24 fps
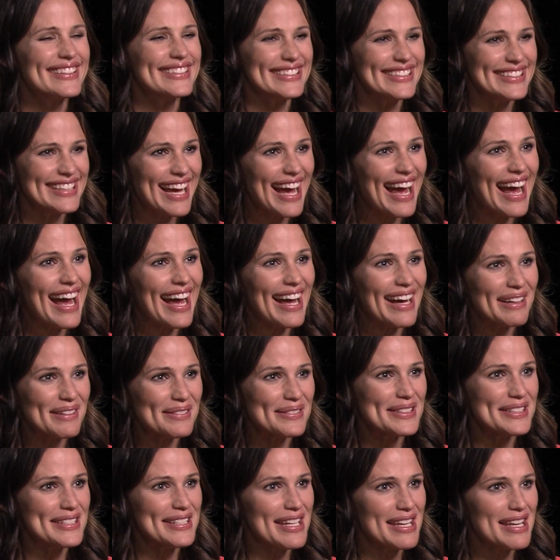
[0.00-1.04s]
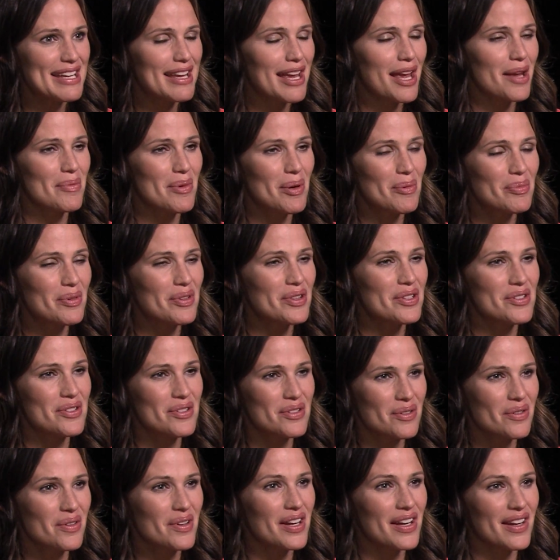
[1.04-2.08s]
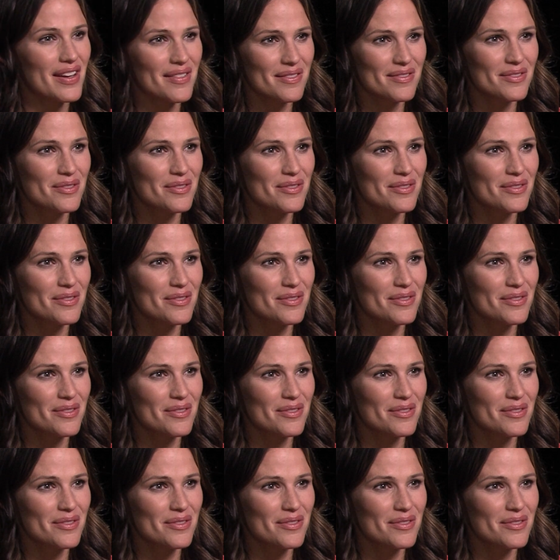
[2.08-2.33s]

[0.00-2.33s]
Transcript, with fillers: Well, yeah, crazy. It was, he came up with the story